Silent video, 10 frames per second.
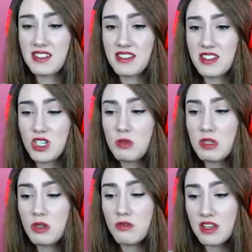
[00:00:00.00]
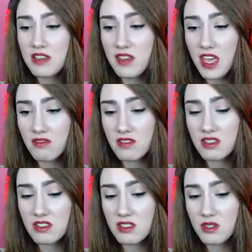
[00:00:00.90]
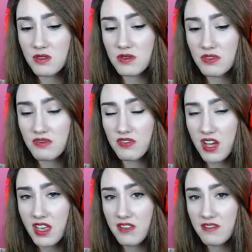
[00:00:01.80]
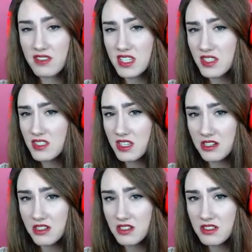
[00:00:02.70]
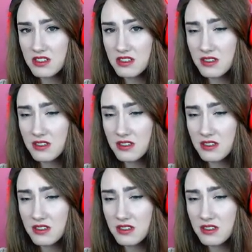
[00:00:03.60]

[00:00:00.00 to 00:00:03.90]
she's been grieving after this dude for 5, 6 years.